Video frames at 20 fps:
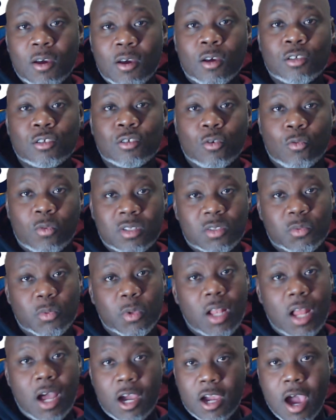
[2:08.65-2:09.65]
so once we
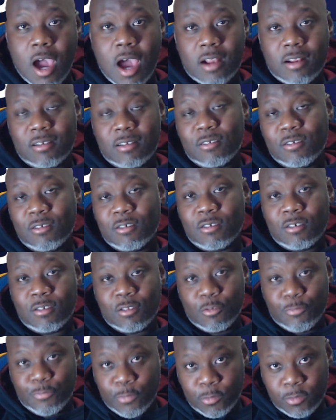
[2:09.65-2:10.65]
log out of the
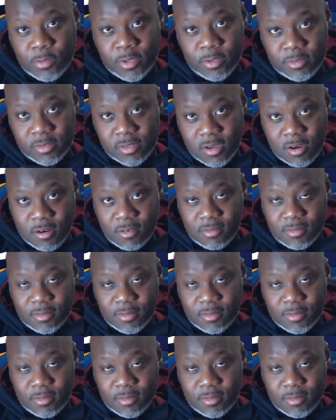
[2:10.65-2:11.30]
root user,